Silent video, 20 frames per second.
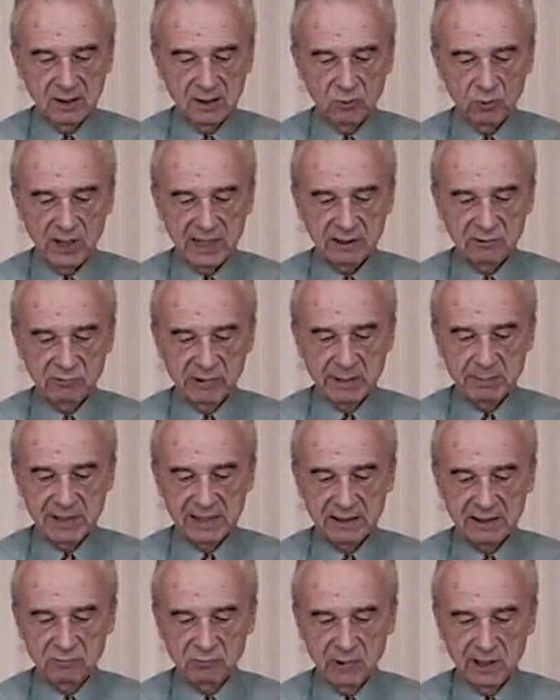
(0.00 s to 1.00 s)
while
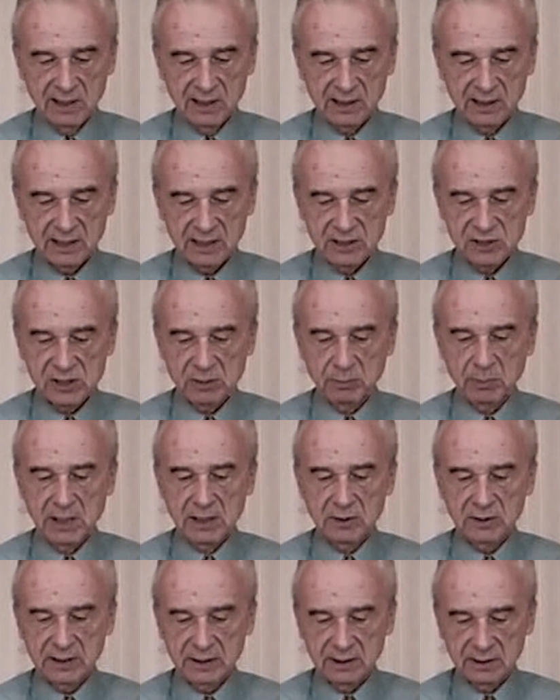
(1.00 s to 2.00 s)
women work in the
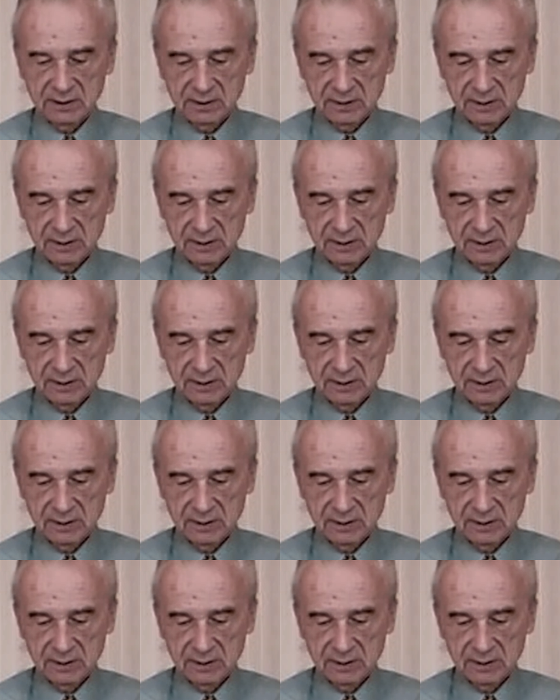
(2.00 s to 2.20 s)
market.